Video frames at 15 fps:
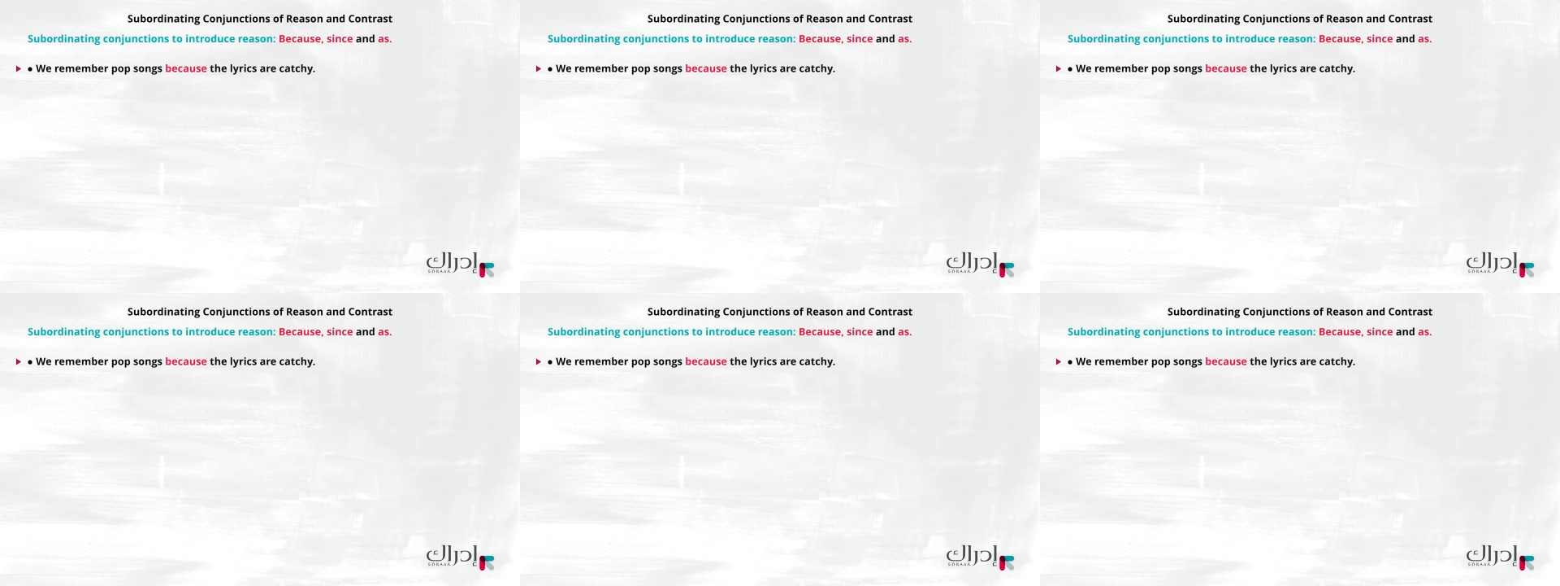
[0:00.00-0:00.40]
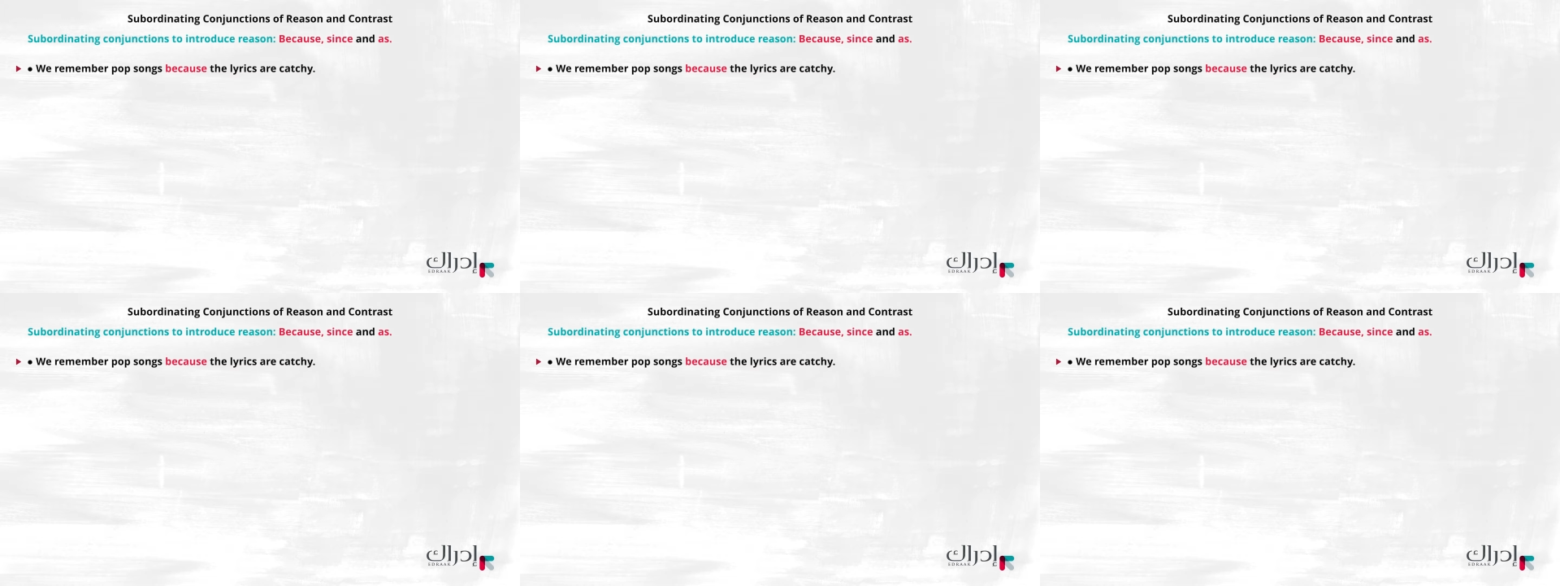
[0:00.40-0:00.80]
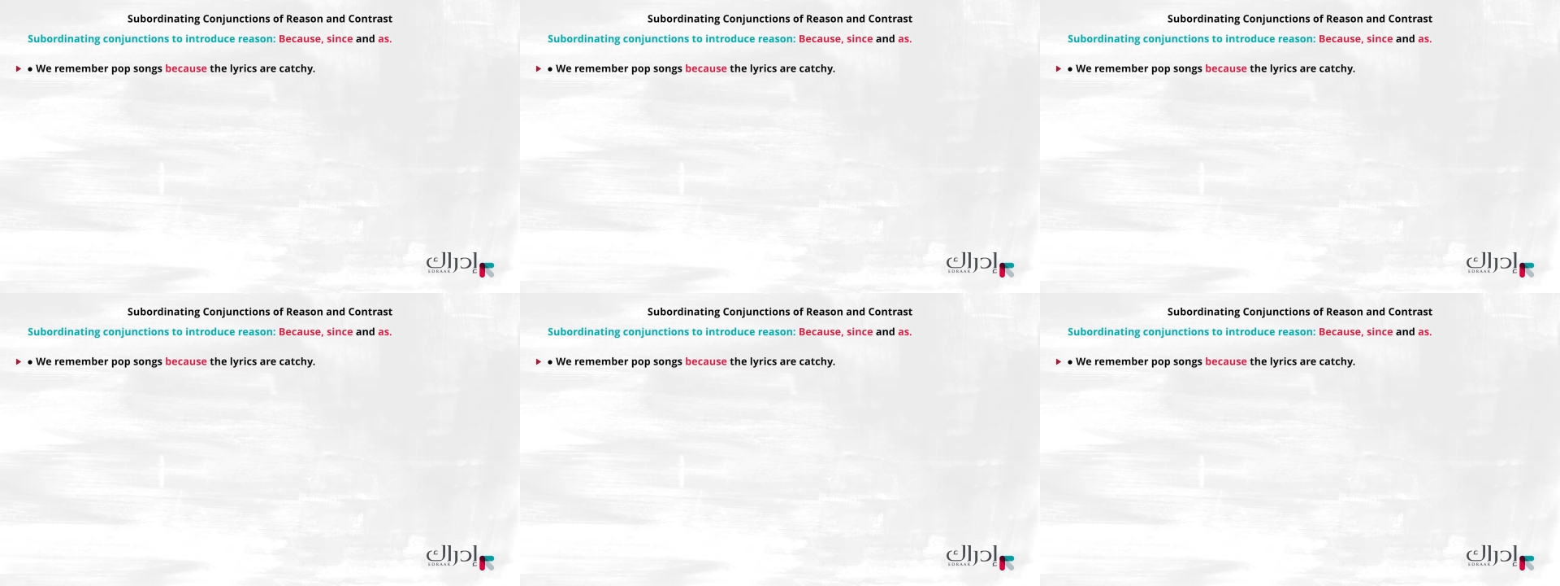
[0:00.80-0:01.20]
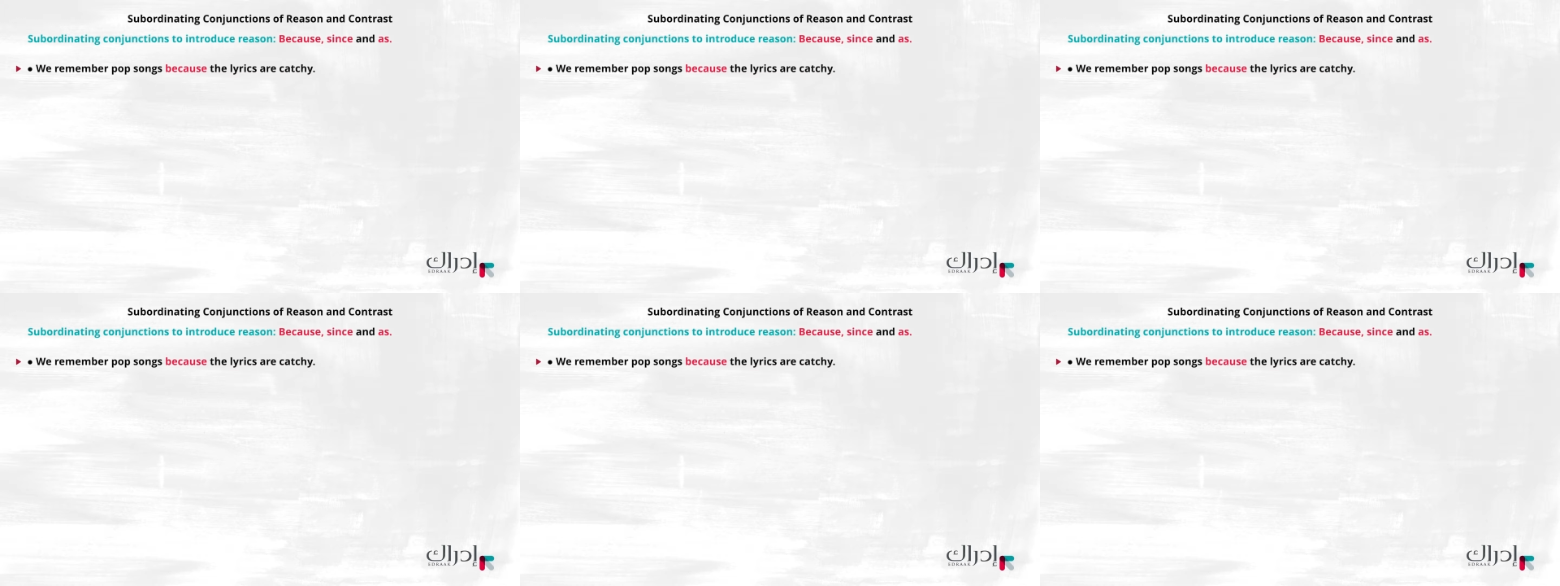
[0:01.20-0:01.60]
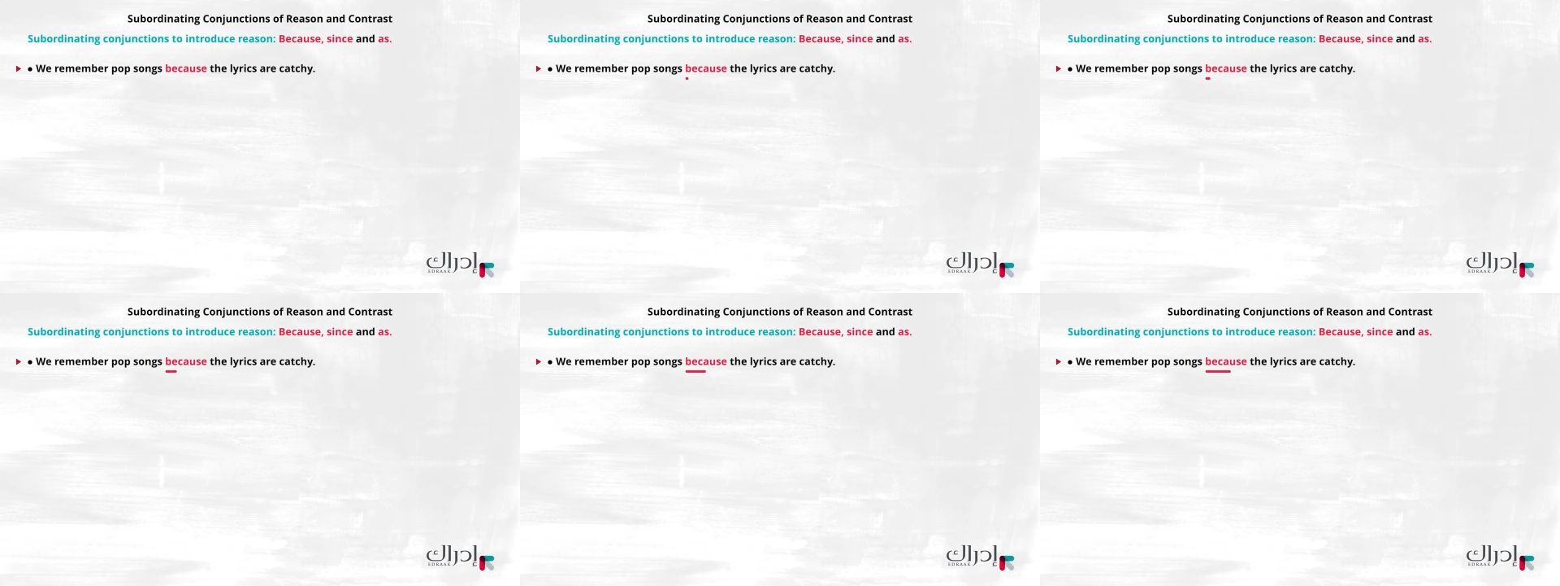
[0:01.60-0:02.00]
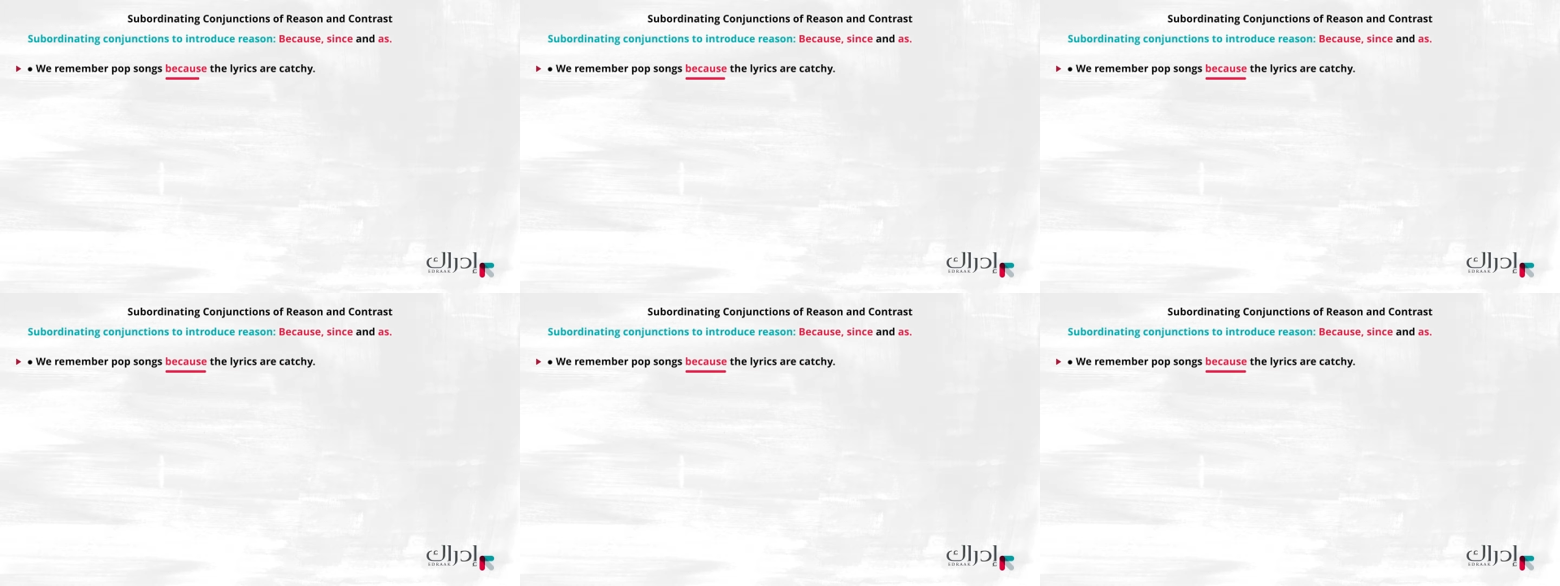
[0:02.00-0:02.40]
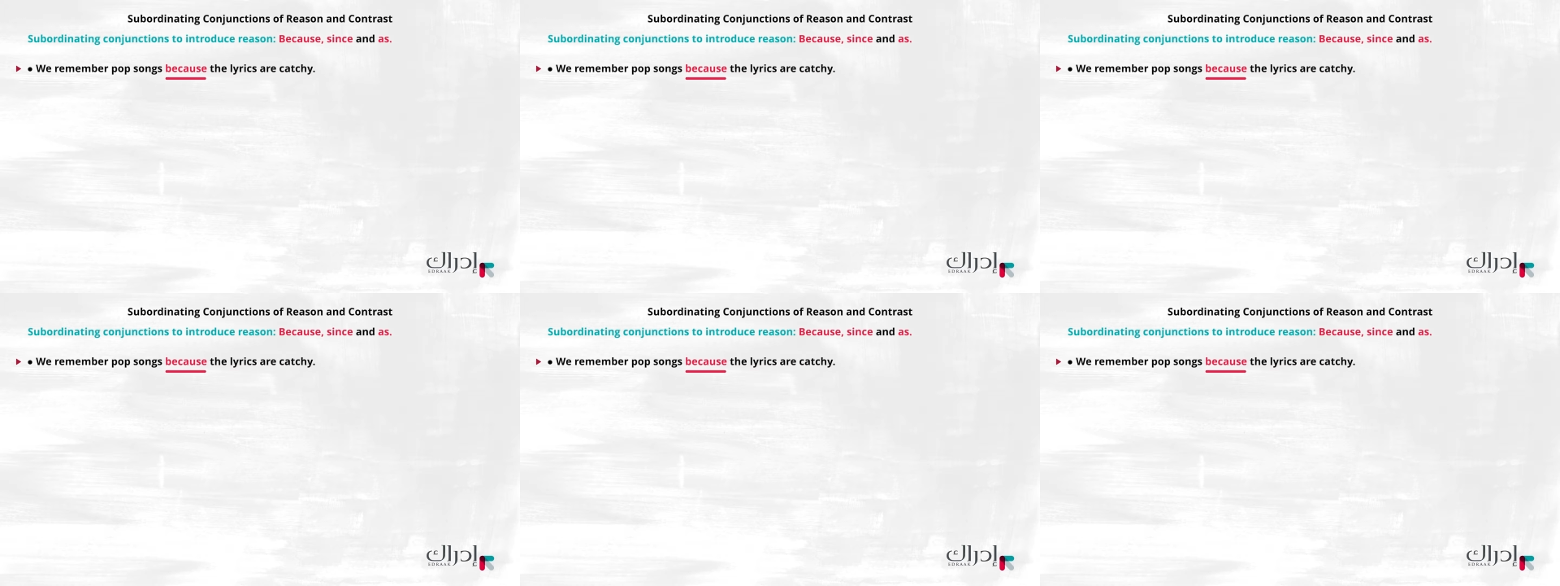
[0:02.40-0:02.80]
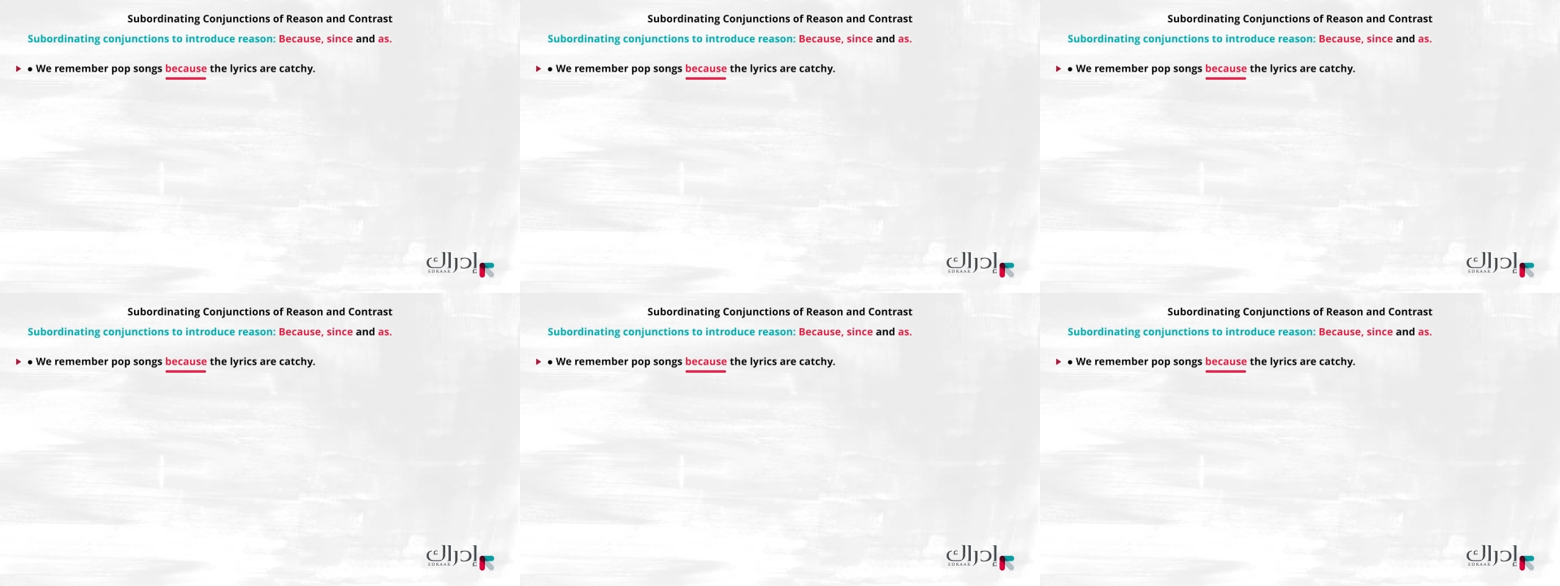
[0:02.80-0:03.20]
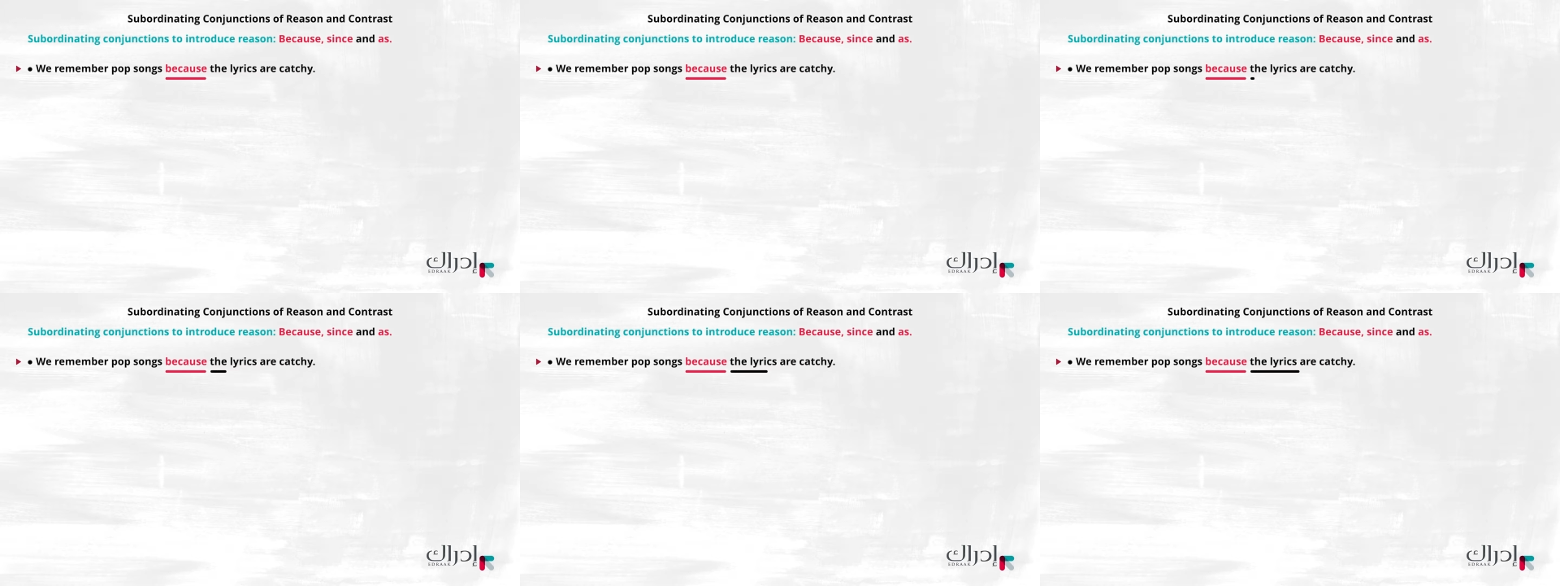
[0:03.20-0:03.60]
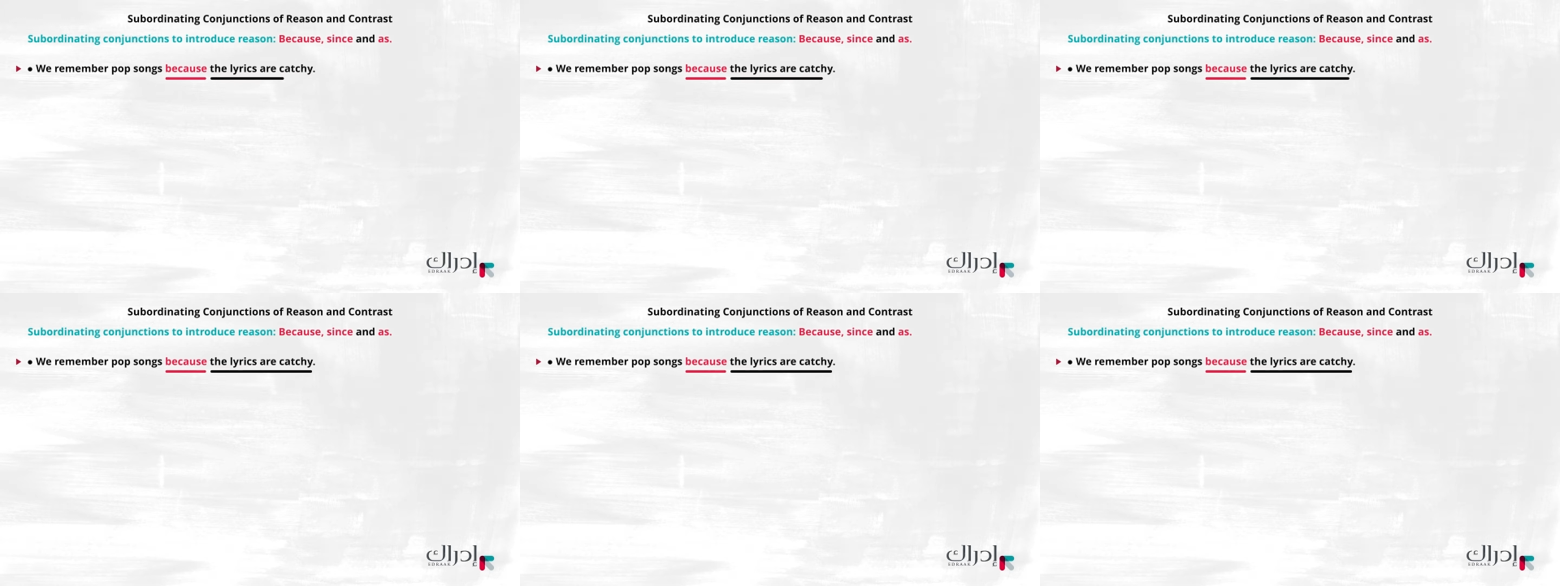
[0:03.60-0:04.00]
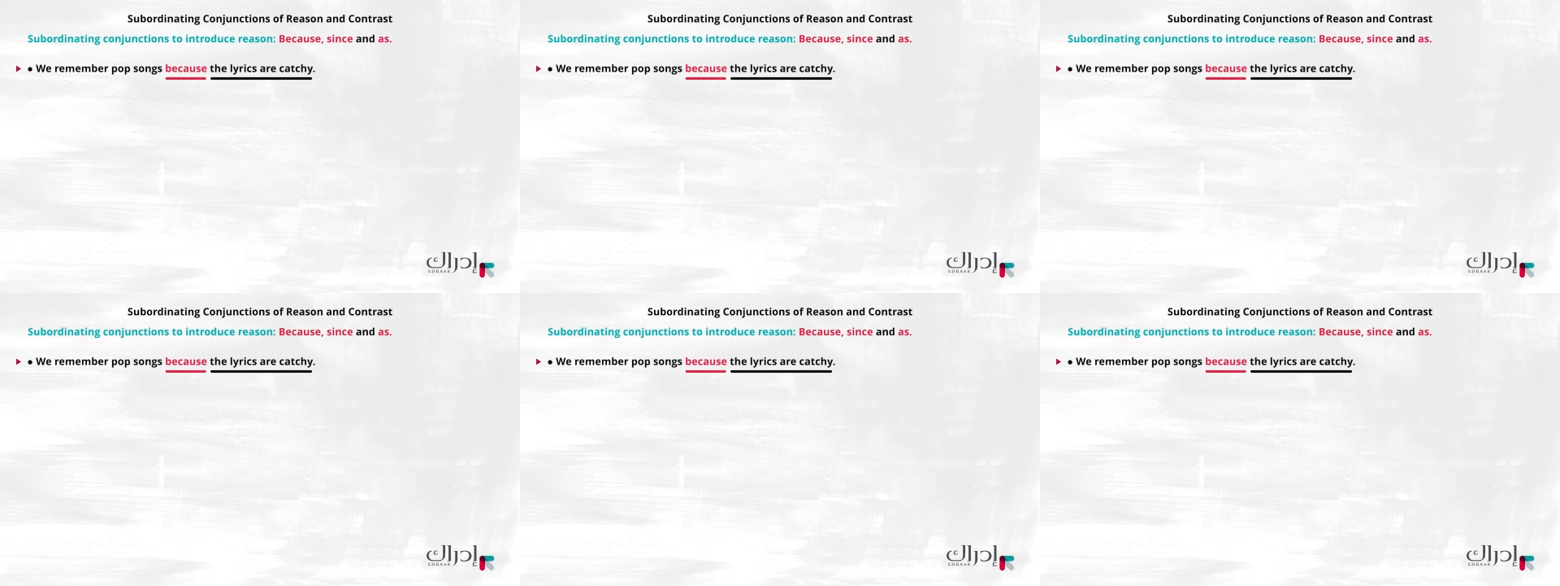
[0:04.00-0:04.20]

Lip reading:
[unreadable: no face in view]